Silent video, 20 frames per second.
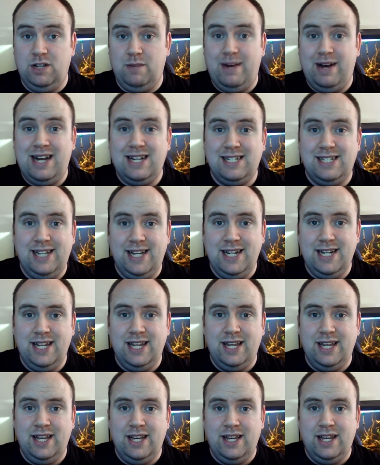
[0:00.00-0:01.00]
acid,
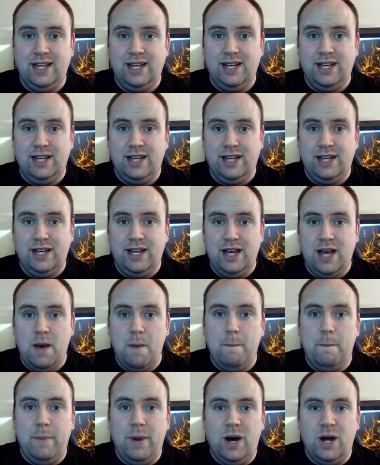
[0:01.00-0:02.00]

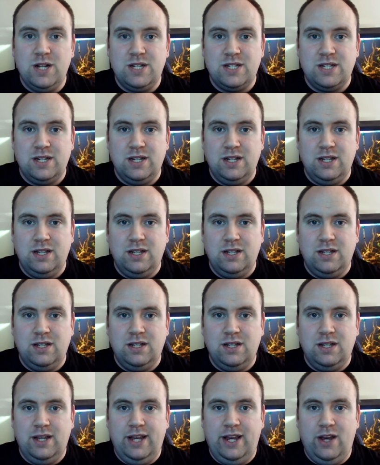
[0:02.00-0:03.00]
but
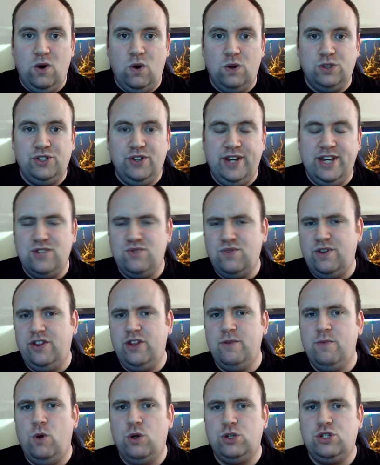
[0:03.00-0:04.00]
it also gets rid of the
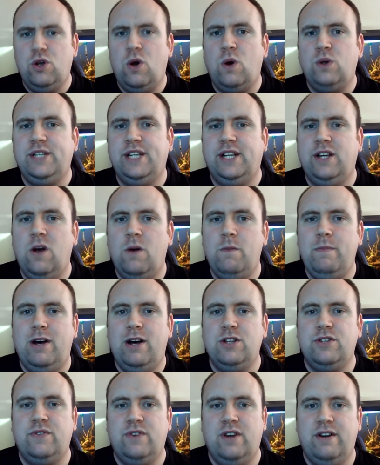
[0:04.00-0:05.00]
more toxic
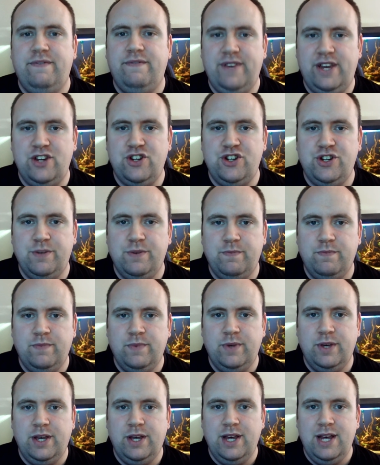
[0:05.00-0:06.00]
compounds for our fish.
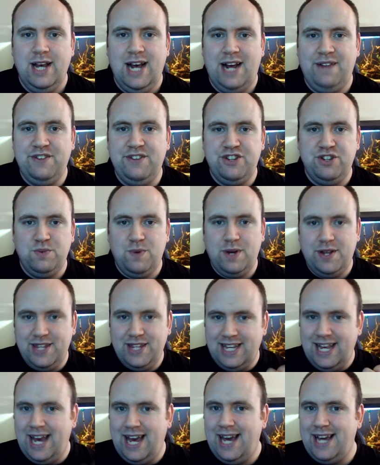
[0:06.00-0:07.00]
And this is where the
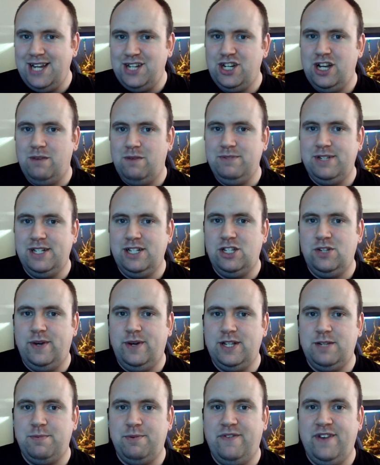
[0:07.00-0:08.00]
KH comes into
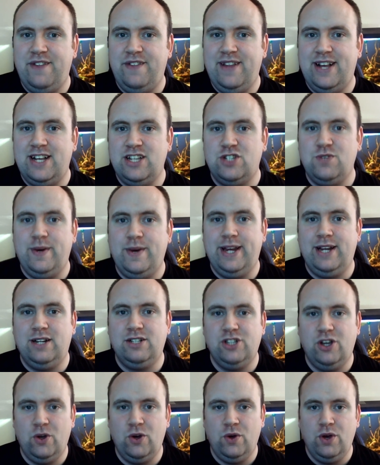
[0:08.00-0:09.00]
it to prevent that swing.
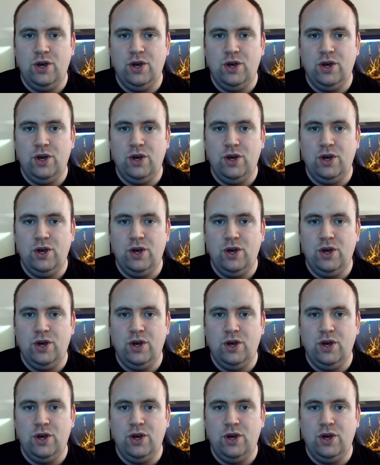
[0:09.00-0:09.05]
So